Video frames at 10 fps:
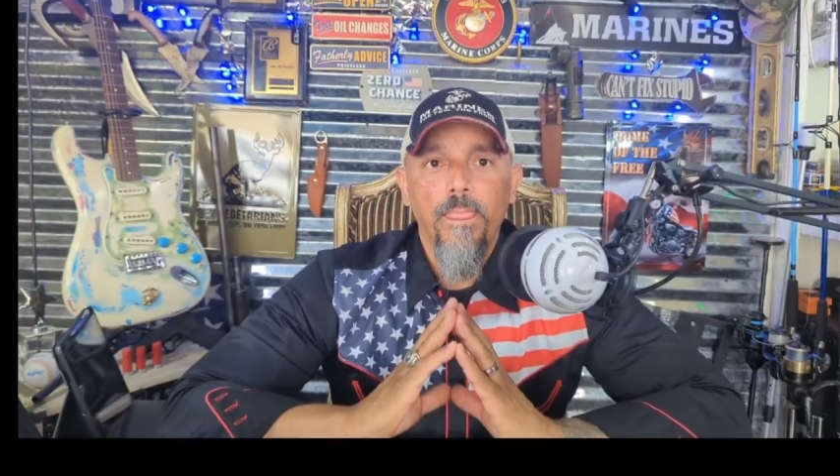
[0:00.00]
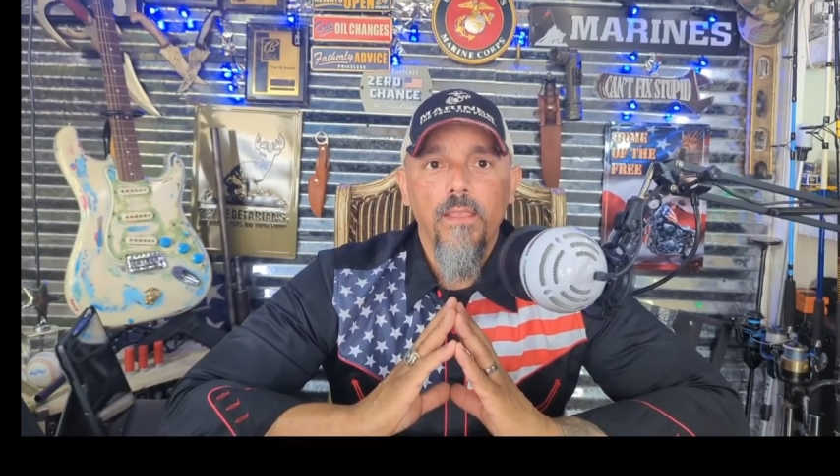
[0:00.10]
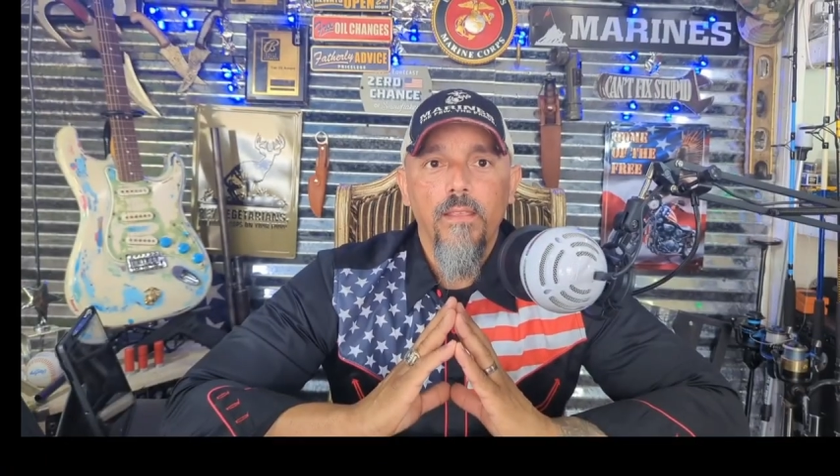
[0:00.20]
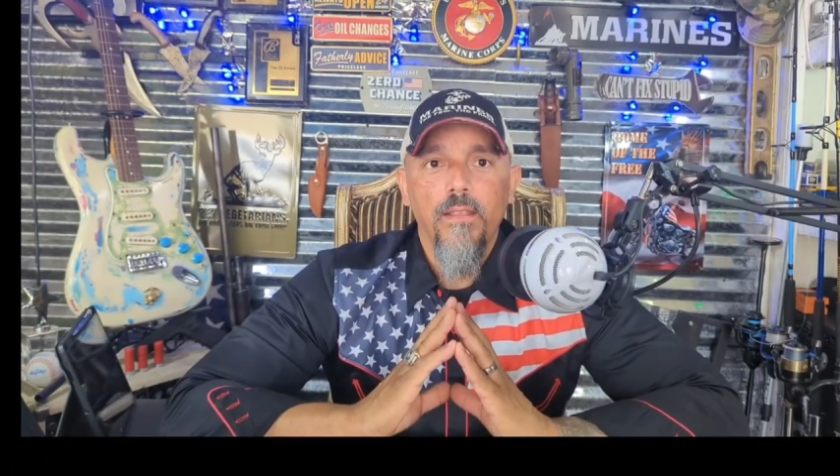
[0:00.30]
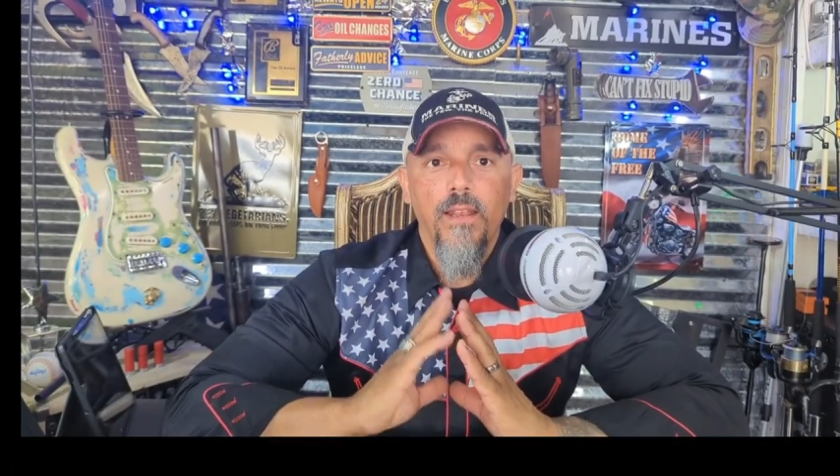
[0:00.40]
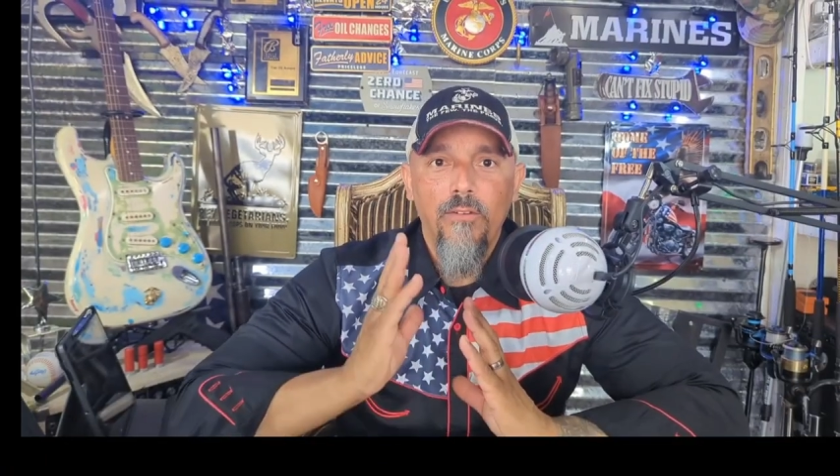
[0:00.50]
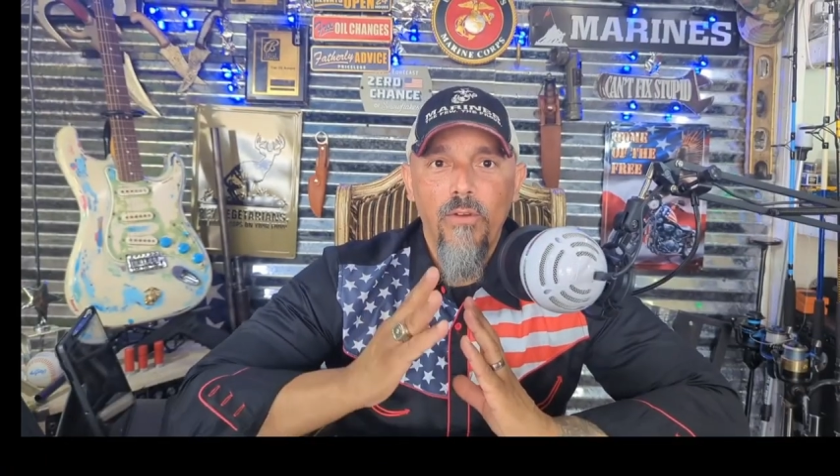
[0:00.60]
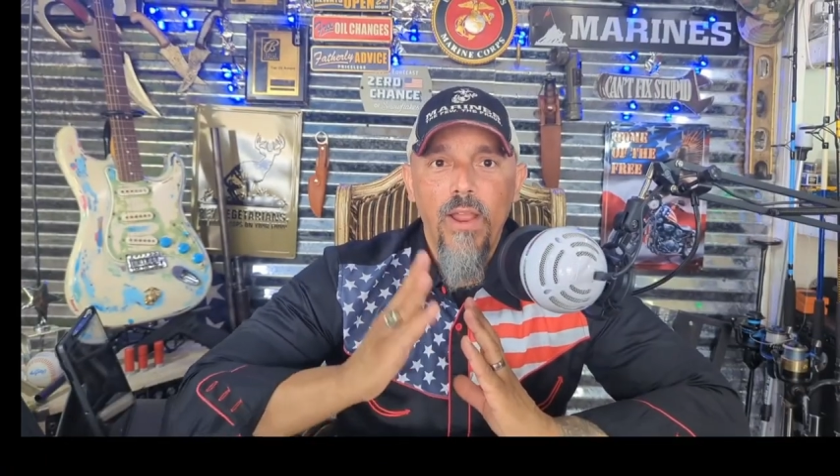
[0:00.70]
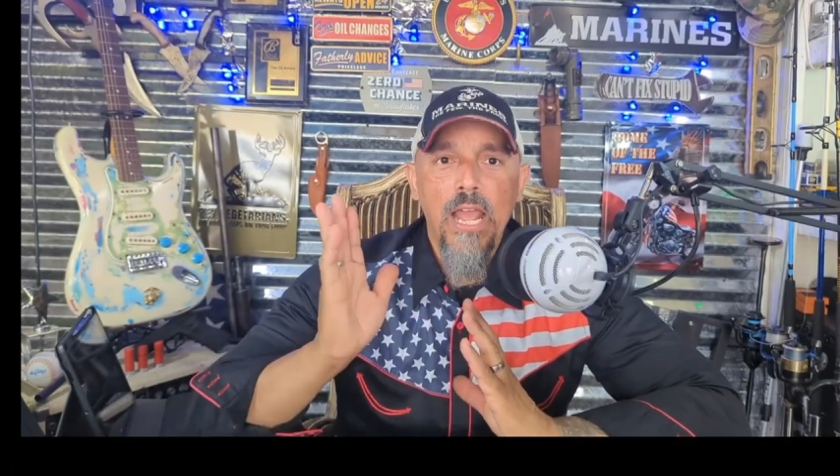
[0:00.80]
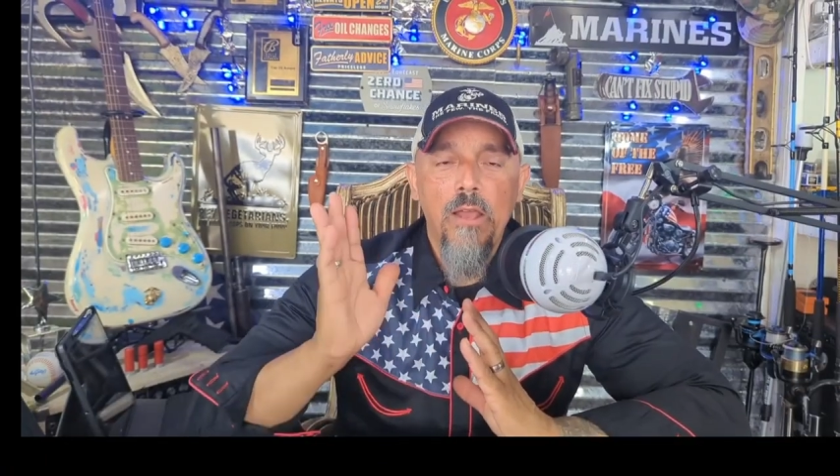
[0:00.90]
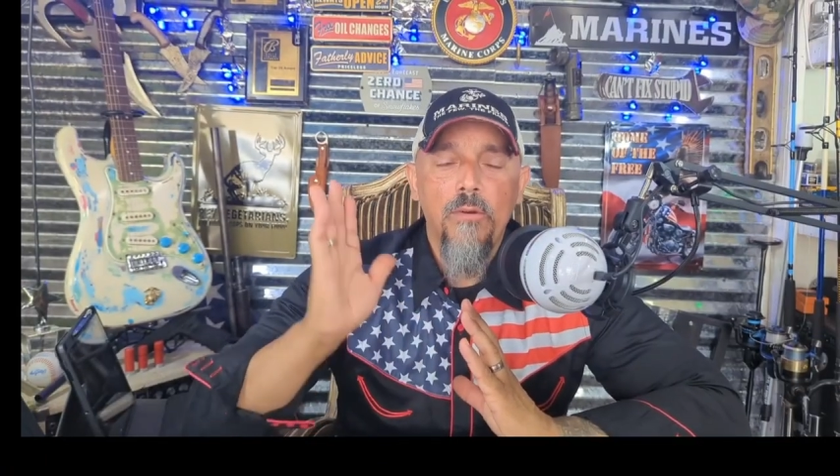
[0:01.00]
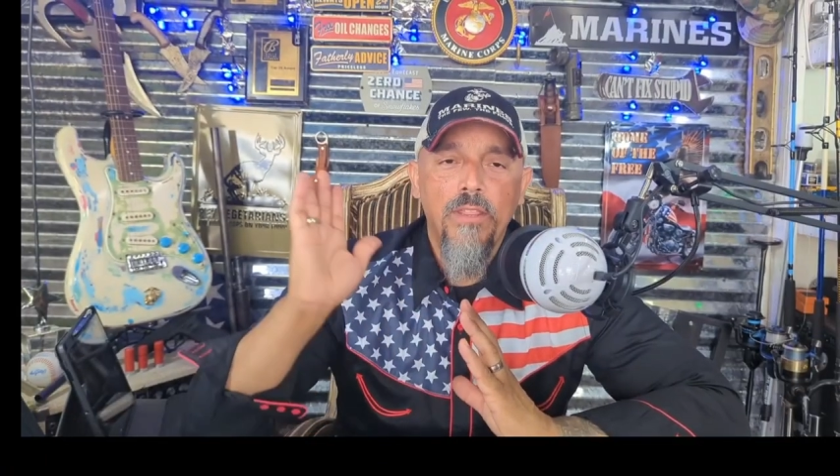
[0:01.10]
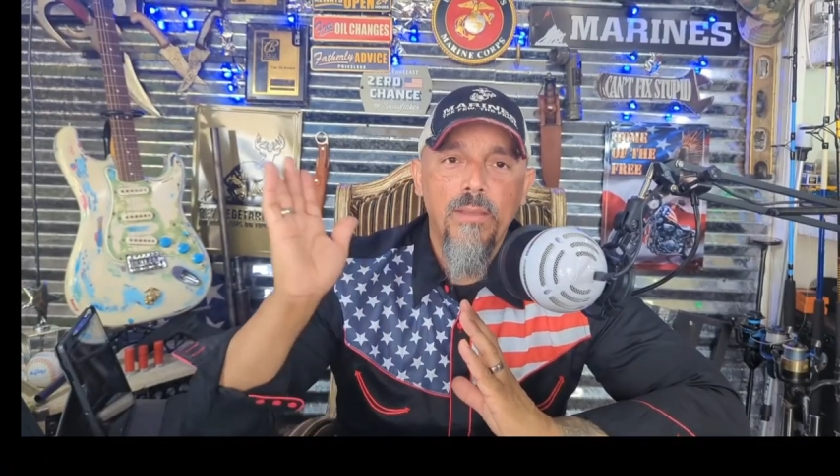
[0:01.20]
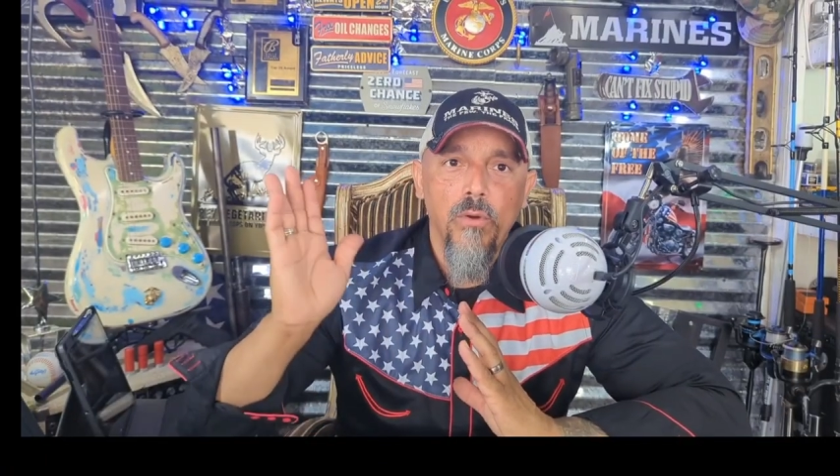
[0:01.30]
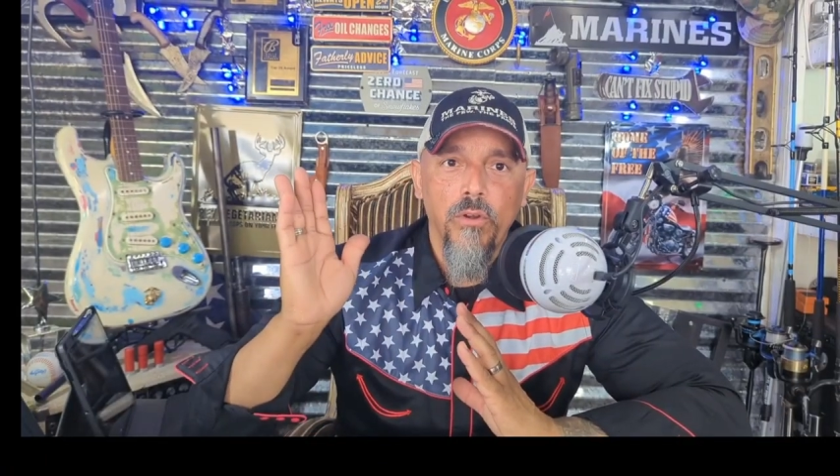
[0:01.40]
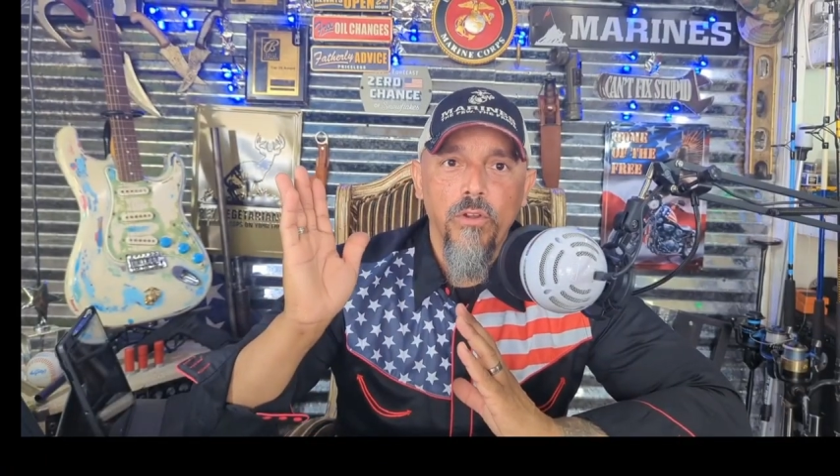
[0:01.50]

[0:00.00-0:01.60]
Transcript: Like right now at the border,